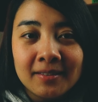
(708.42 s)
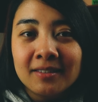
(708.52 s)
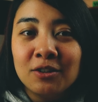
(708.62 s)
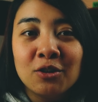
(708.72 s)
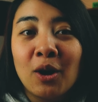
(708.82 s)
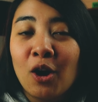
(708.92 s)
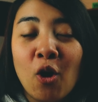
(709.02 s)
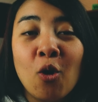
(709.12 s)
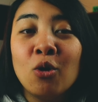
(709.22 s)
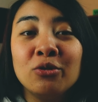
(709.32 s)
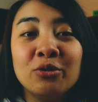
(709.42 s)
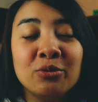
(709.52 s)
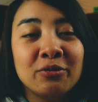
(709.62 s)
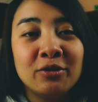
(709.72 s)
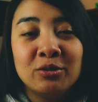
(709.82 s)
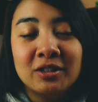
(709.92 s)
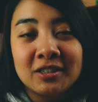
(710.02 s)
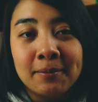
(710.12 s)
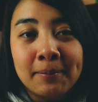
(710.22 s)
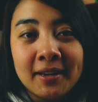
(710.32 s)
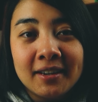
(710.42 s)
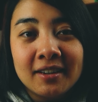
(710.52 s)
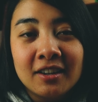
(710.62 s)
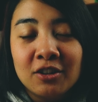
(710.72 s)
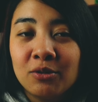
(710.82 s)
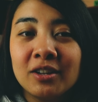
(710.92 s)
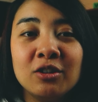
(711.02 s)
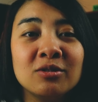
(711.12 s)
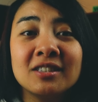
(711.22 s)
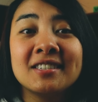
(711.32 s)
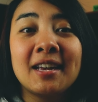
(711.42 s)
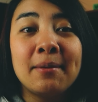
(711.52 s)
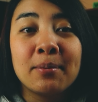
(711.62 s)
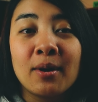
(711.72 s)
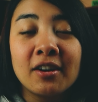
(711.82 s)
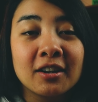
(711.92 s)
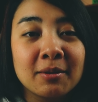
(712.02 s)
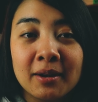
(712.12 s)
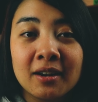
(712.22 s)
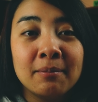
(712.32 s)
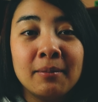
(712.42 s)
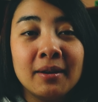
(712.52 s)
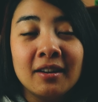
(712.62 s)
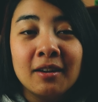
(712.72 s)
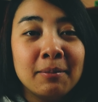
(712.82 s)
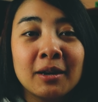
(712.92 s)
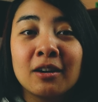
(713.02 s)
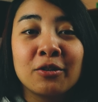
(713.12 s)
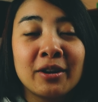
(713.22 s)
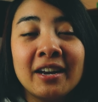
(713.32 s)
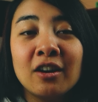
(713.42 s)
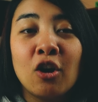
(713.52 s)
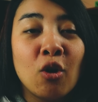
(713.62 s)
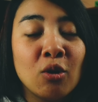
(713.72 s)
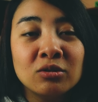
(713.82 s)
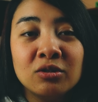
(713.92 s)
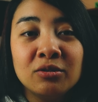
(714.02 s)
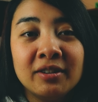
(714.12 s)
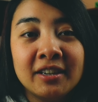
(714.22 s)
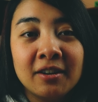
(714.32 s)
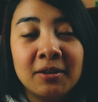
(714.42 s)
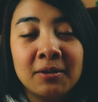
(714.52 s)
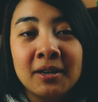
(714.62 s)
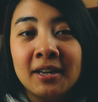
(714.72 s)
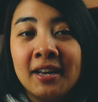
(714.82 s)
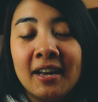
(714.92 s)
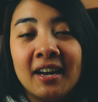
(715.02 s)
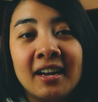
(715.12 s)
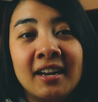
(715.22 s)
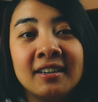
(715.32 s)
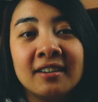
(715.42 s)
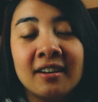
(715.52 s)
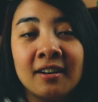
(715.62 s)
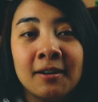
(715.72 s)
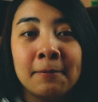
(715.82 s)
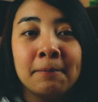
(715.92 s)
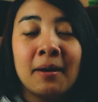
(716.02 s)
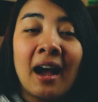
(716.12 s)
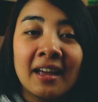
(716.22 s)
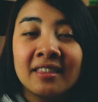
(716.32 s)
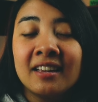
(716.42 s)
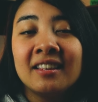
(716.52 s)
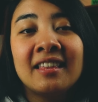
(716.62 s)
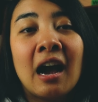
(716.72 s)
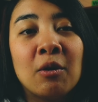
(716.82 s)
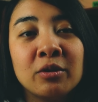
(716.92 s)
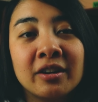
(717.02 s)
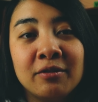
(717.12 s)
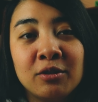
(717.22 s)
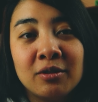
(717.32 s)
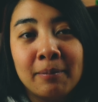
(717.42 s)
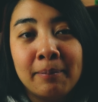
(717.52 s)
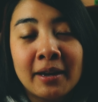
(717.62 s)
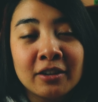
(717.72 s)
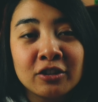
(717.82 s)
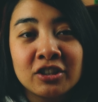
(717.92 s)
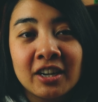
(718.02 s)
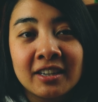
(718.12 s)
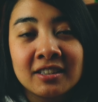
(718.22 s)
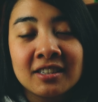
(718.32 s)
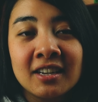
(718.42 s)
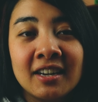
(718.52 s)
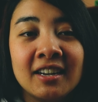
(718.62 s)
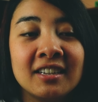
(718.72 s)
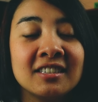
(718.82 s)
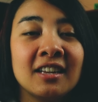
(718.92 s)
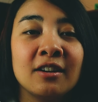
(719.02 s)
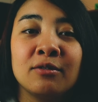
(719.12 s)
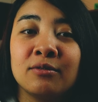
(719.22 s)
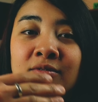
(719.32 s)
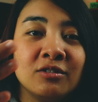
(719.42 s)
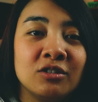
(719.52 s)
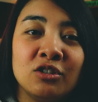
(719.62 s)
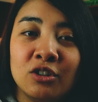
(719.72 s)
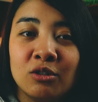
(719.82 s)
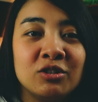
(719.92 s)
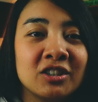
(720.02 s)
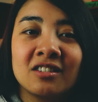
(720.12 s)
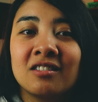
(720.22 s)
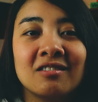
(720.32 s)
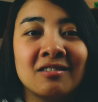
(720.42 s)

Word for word: you know, a whole new review to submit. You can use the same product but com but create a whole new video and um, I think that will give you the better chance instead of, you know, just